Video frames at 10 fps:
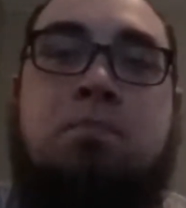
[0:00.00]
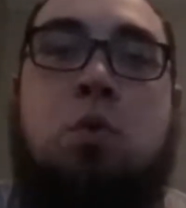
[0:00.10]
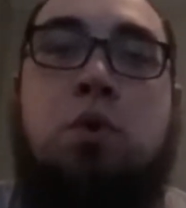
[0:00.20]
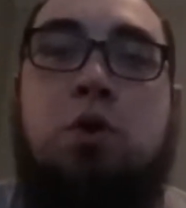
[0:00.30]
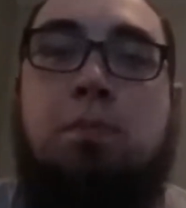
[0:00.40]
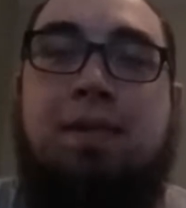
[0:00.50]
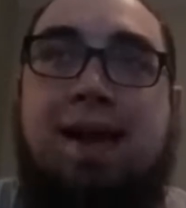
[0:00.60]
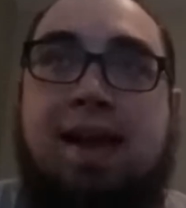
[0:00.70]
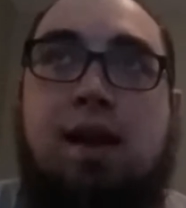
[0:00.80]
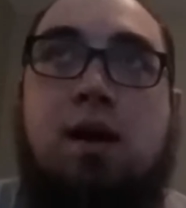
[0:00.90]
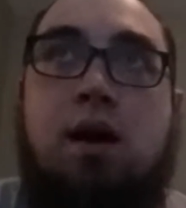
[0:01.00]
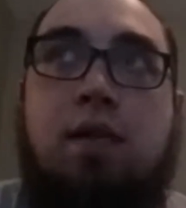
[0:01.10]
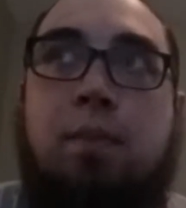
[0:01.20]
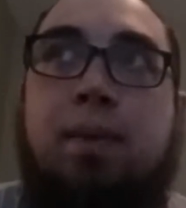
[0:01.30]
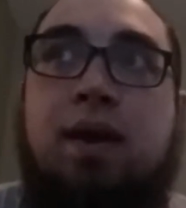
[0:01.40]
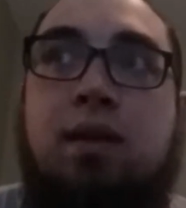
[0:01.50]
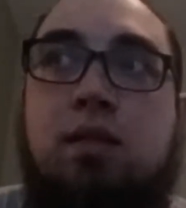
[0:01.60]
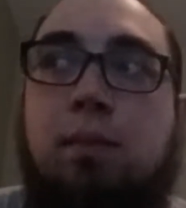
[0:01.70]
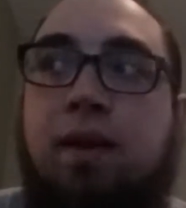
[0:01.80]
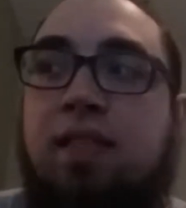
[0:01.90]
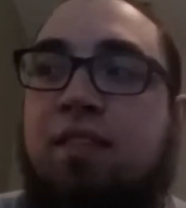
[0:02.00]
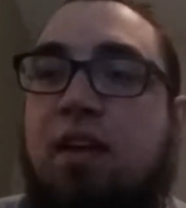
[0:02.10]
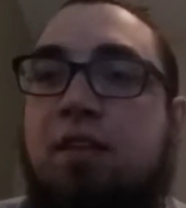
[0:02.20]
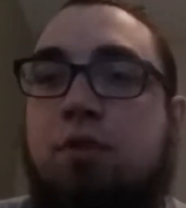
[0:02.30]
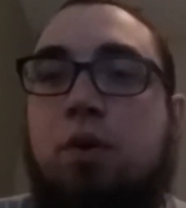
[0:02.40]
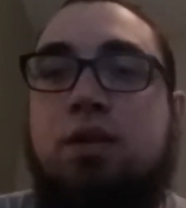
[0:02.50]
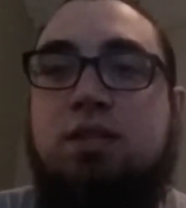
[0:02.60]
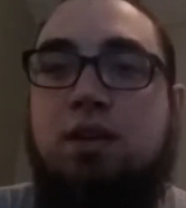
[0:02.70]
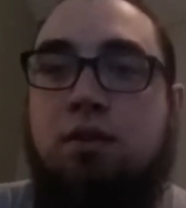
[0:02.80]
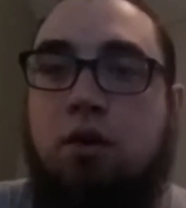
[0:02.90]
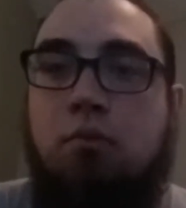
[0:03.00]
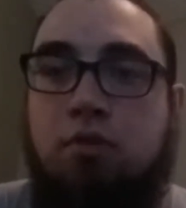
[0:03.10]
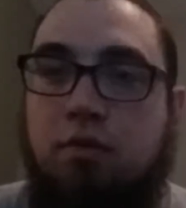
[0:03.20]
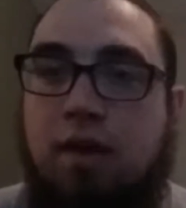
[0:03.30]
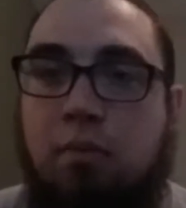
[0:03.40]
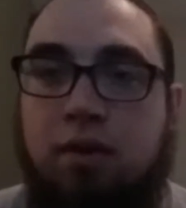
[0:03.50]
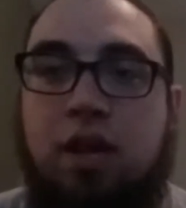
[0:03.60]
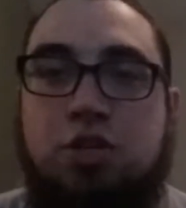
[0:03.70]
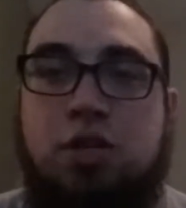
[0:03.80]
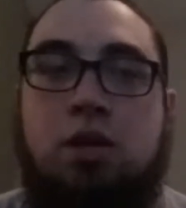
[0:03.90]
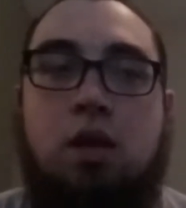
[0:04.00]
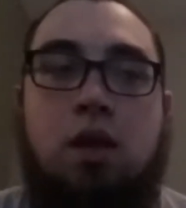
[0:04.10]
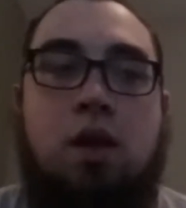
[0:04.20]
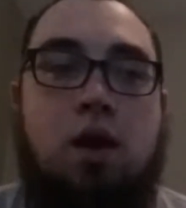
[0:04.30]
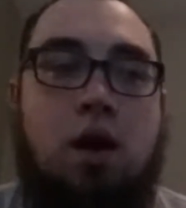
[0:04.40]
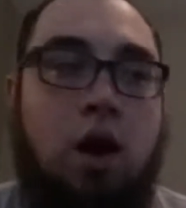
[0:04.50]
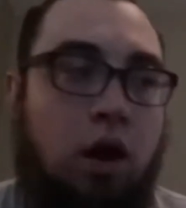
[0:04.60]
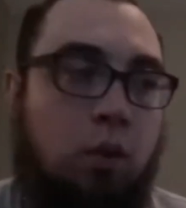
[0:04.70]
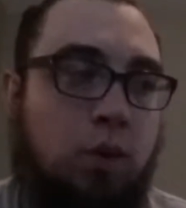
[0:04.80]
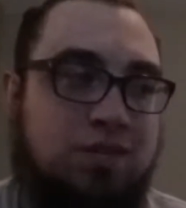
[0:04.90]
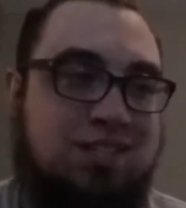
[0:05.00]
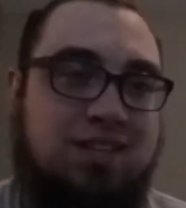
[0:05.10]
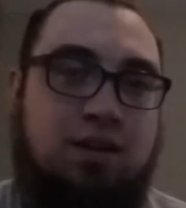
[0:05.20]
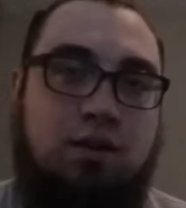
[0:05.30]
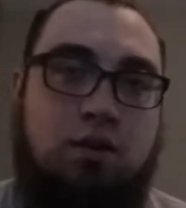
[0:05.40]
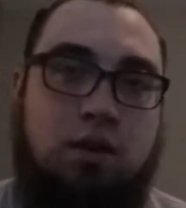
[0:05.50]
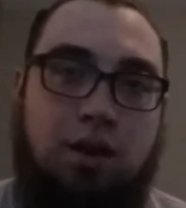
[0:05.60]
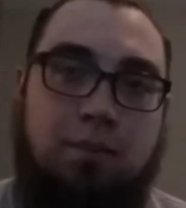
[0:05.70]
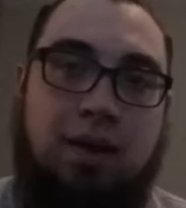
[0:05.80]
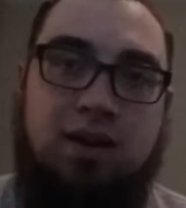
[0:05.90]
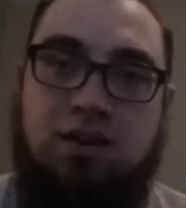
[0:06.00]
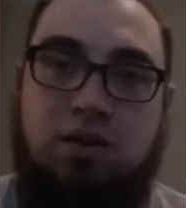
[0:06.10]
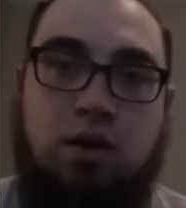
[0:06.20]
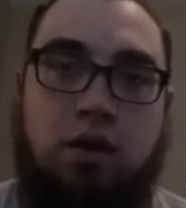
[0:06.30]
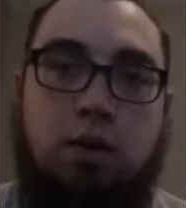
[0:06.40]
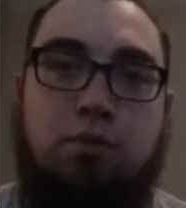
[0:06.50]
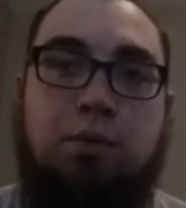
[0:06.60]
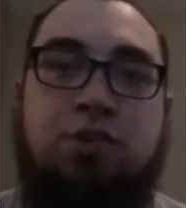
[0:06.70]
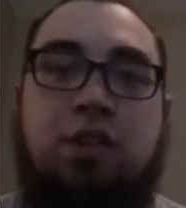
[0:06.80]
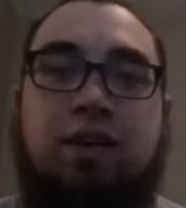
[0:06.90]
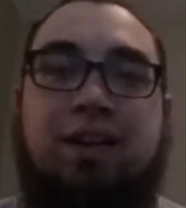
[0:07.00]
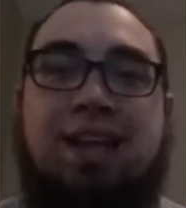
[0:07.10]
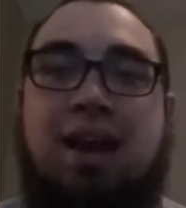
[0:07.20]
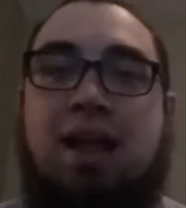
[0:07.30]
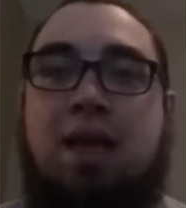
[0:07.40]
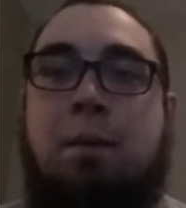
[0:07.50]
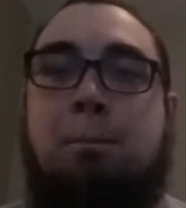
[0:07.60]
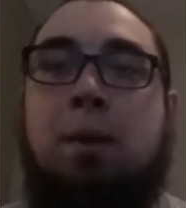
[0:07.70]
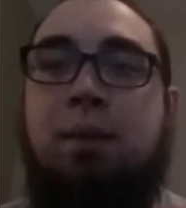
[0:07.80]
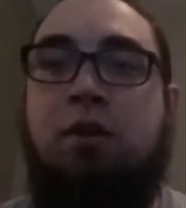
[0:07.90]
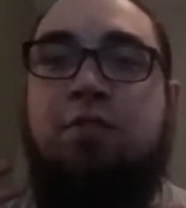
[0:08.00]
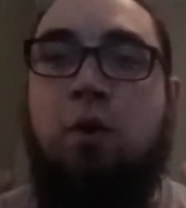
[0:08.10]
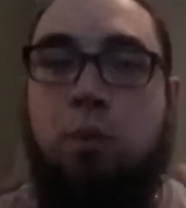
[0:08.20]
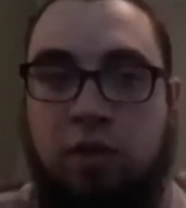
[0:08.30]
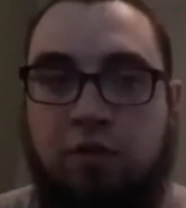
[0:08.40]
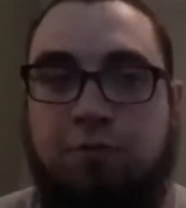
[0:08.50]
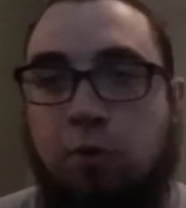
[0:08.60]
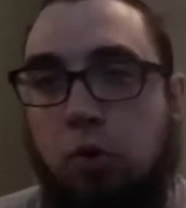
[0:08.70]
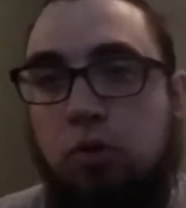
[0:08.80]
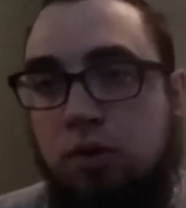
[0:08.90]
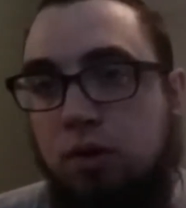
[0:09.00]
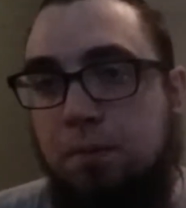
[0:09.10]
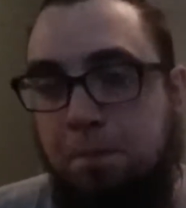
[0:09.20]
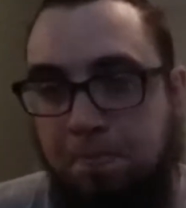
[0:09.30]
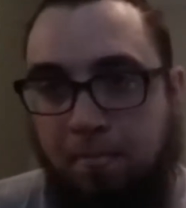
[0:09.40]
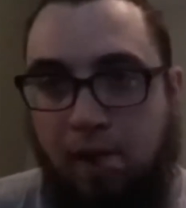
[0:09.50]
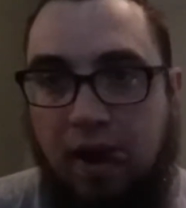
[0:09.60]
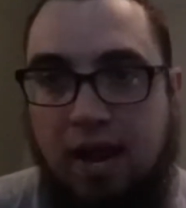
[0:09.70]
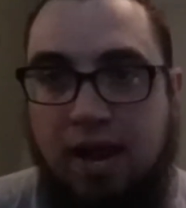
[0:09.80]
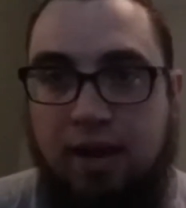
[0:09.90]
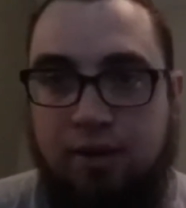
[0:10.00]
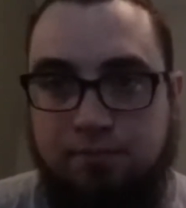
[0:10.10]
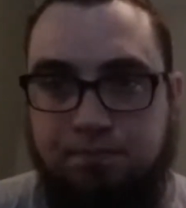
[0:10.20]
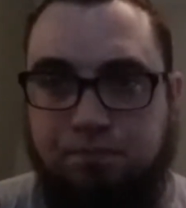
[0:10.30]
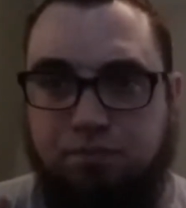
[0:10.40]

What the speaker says: When you apply it, the big things I've noticed in terms of application, once it's in, I'm not talking absorption or anything like that, my beard felt really full and